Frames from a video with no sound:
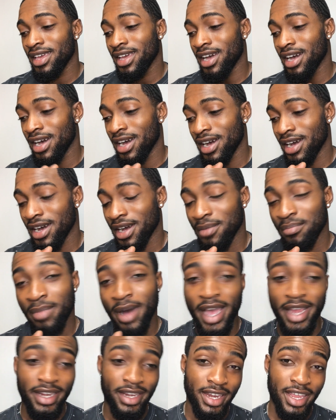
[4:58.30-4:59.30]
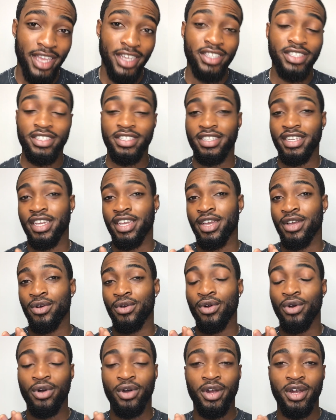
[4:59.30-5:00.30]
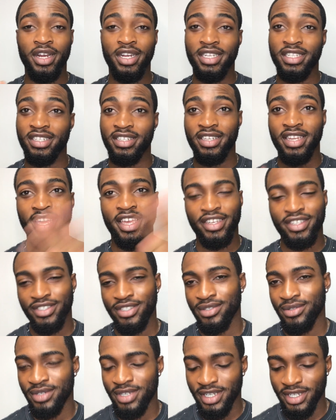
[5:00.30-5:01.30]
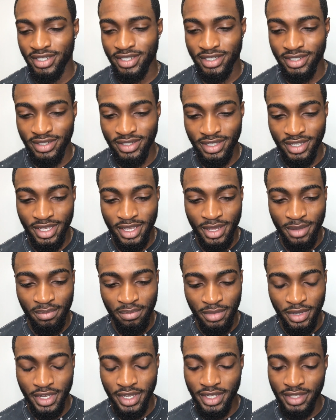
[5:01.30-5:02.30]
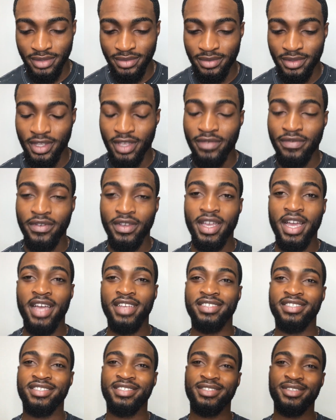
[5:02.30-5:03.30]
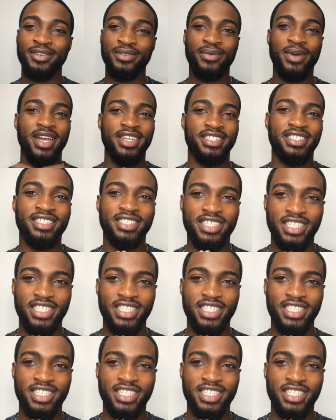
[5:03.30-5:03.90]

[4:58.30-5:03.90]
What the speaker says: by next year or in the next 2 years. But if you guys are still watching